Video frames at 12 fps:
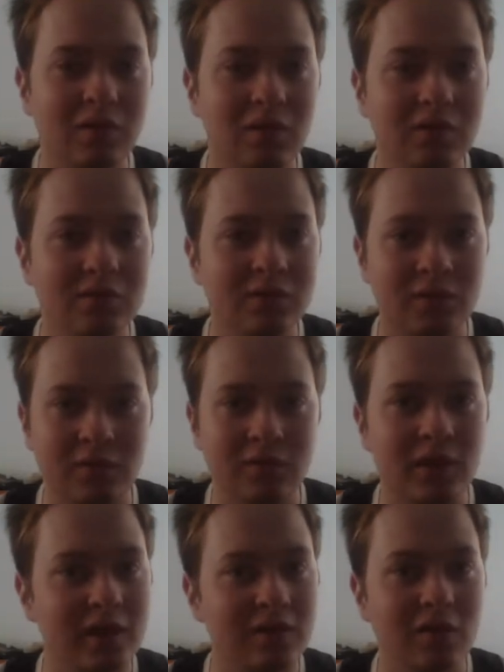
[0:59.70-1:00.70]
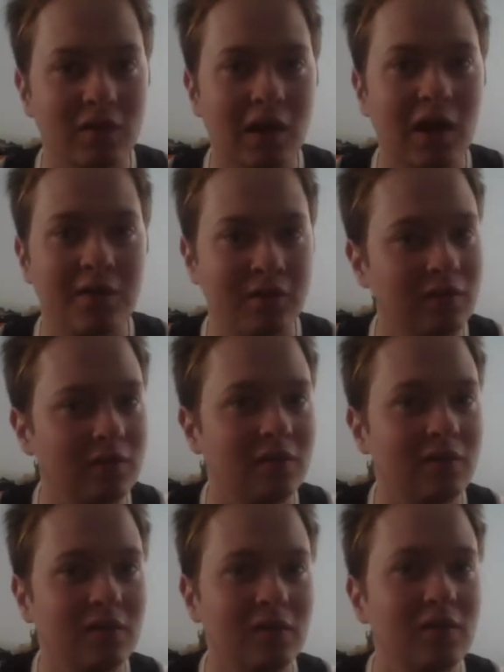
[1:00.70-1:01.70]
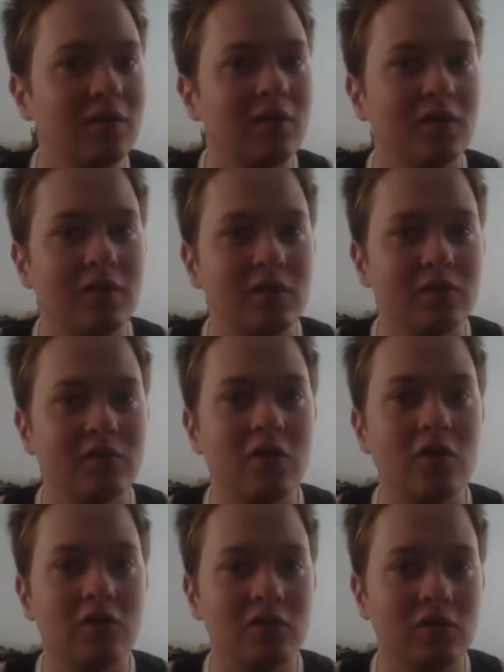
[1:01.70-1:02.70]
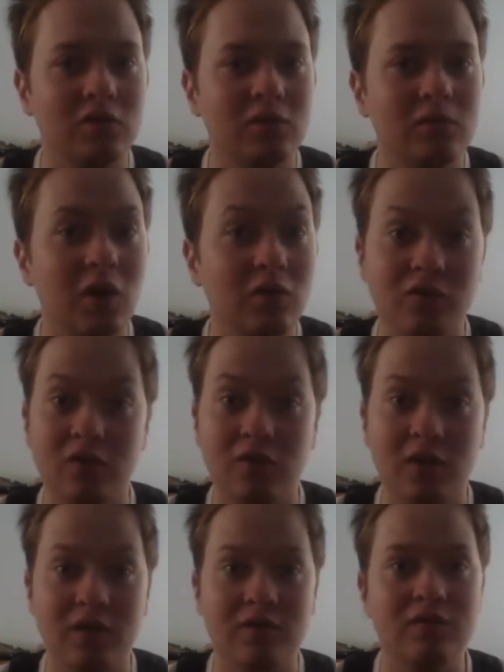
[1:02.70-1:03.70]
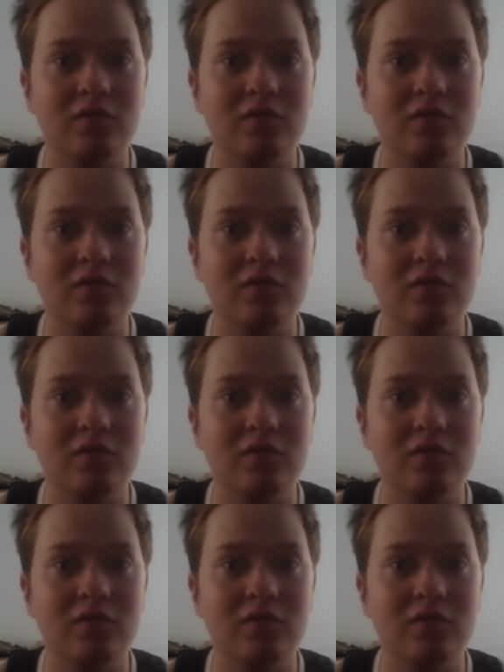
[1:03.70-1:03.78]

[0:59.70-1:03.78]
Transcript: you know, he, I think Skrtel, amongst others,